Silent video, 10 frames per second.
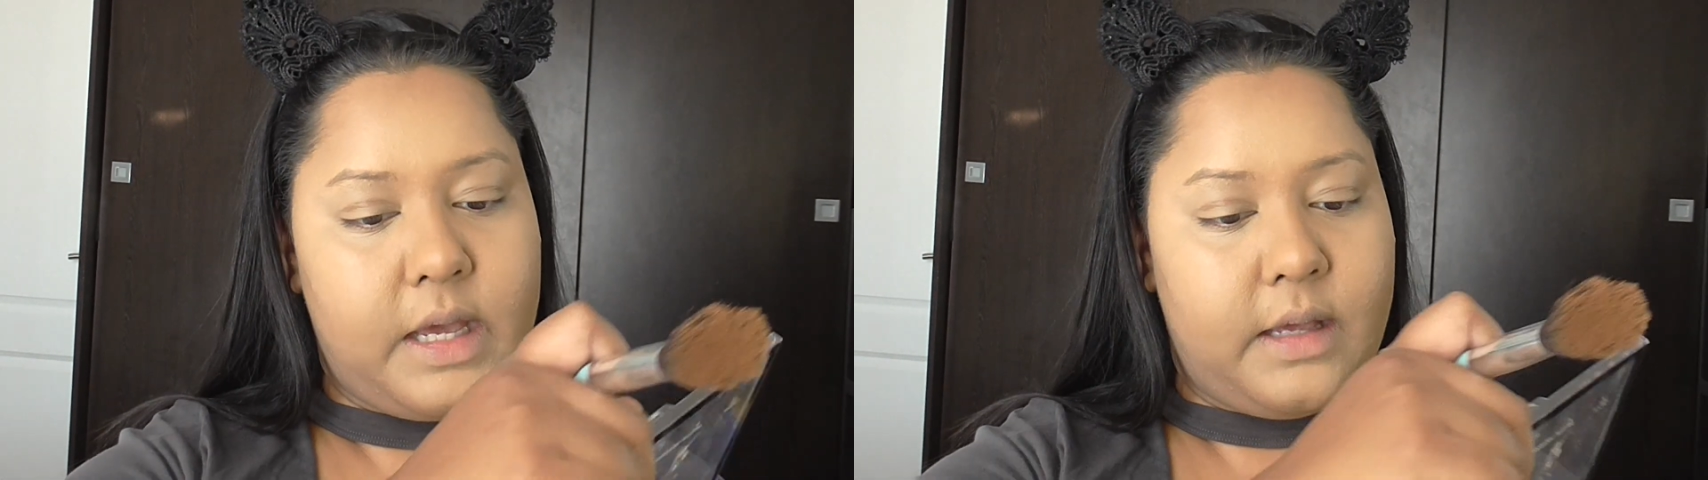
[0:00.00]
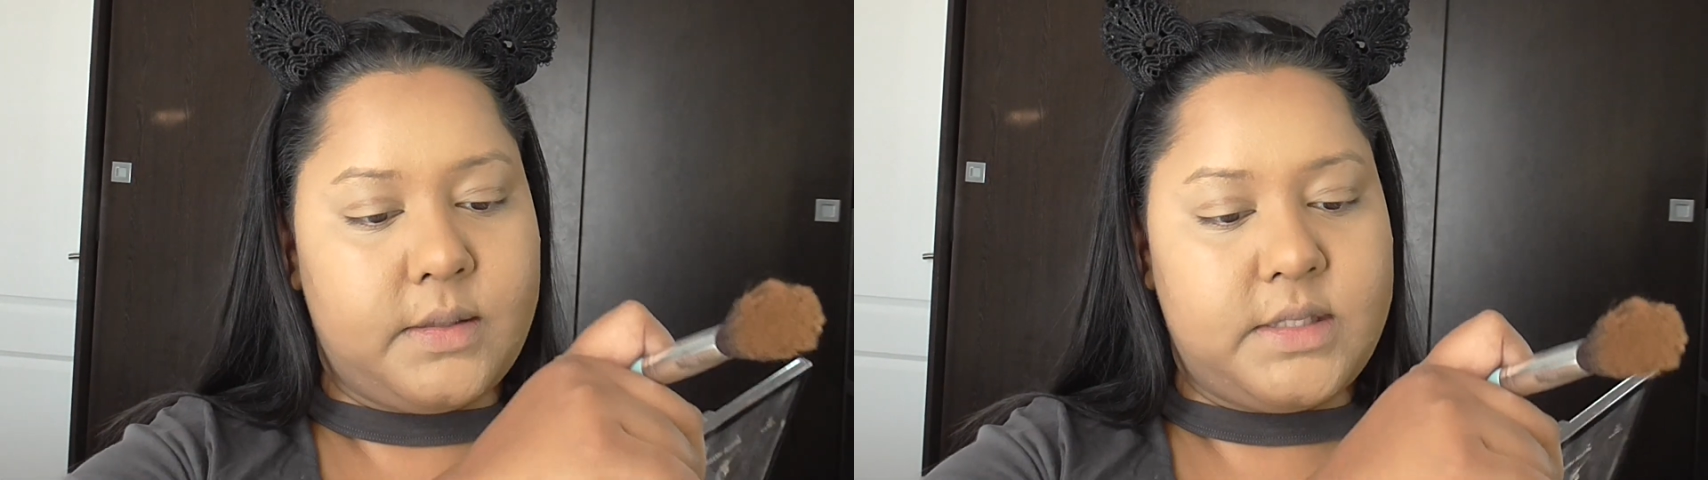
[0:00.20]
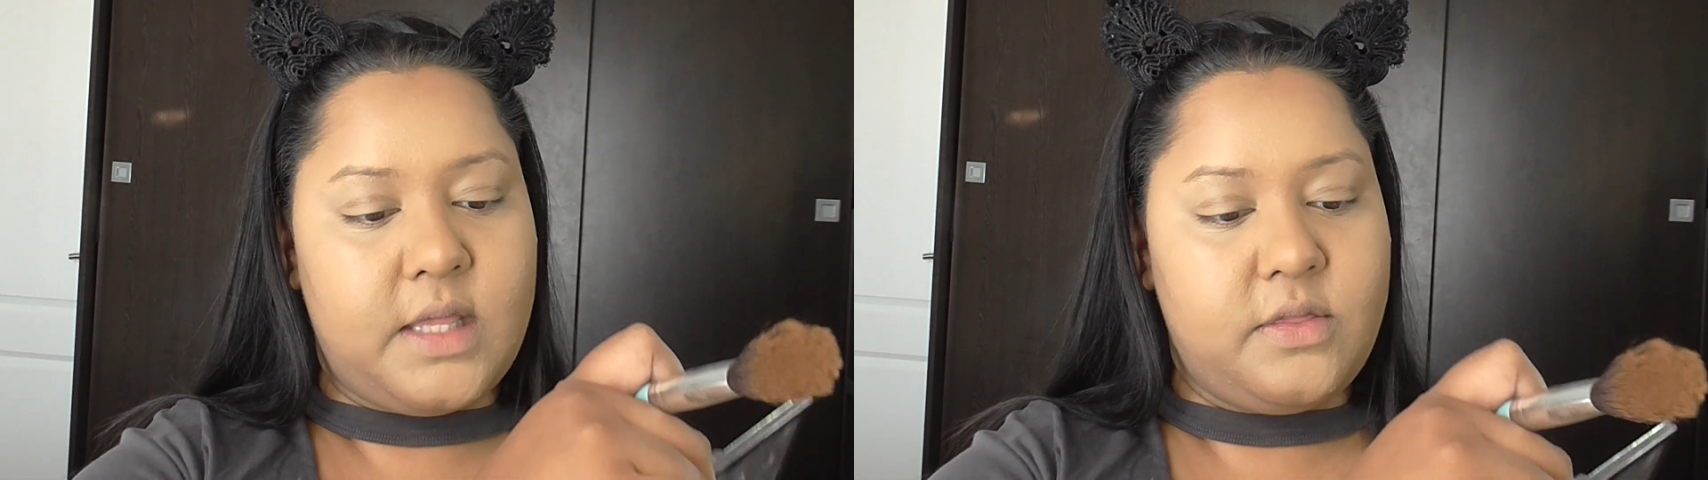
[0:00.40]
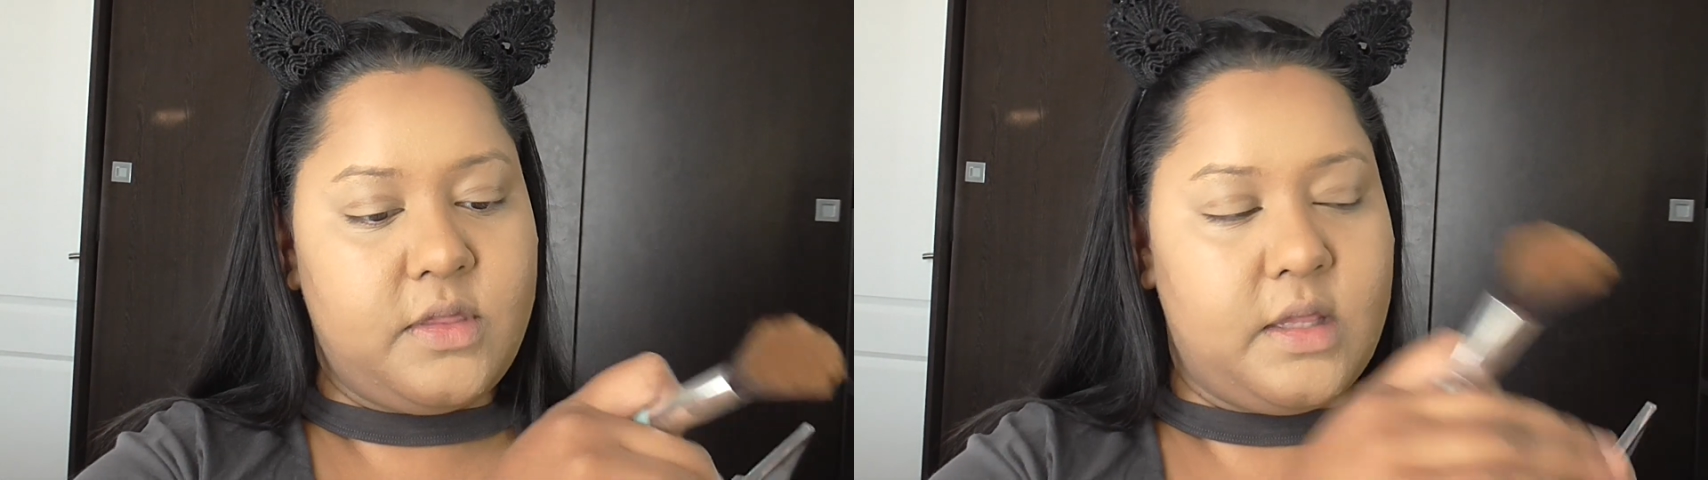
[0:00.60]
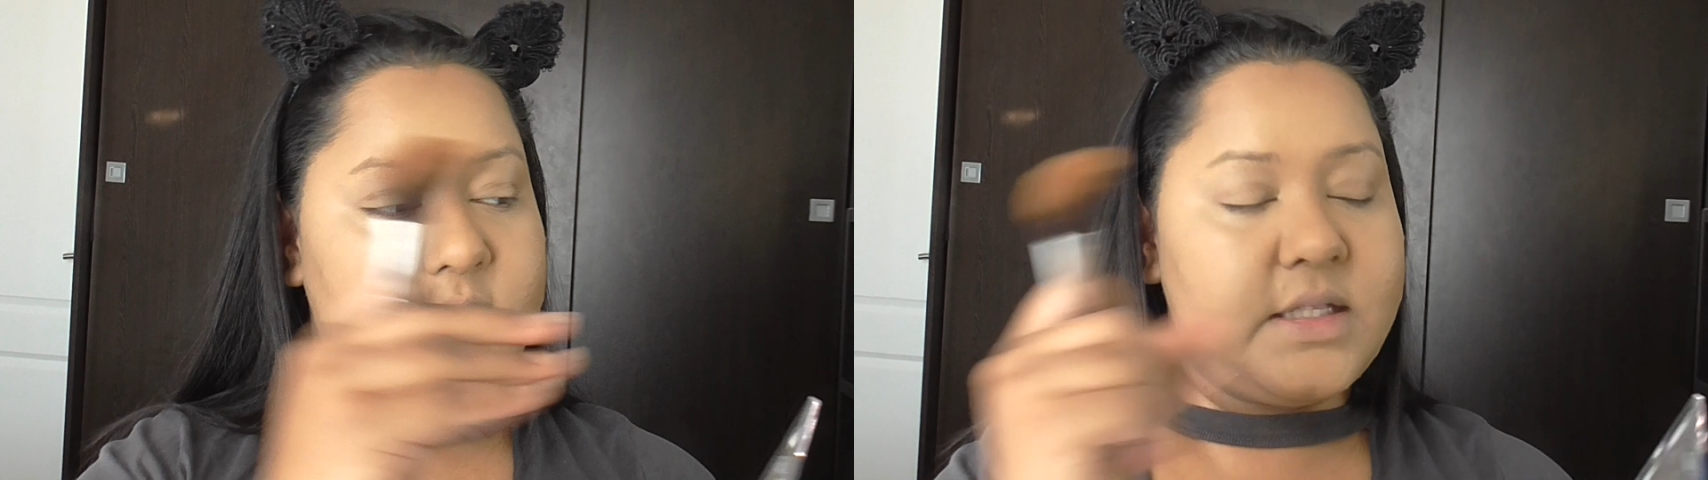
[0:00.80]

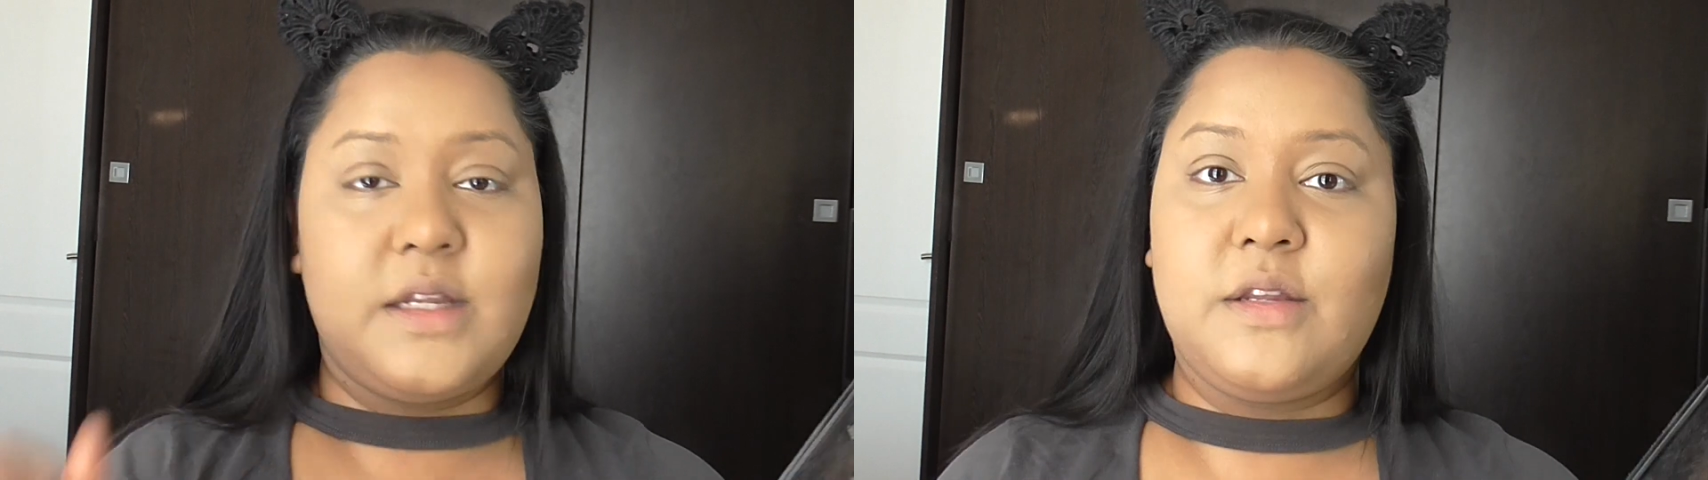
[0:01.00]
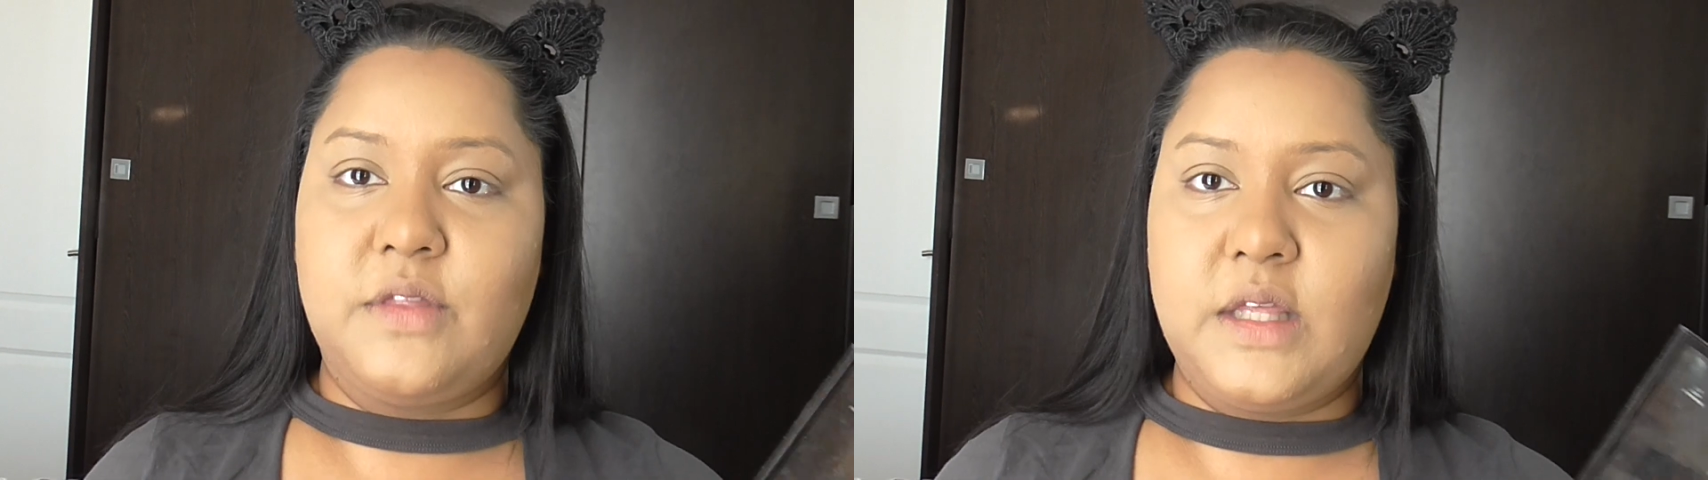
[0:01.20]
set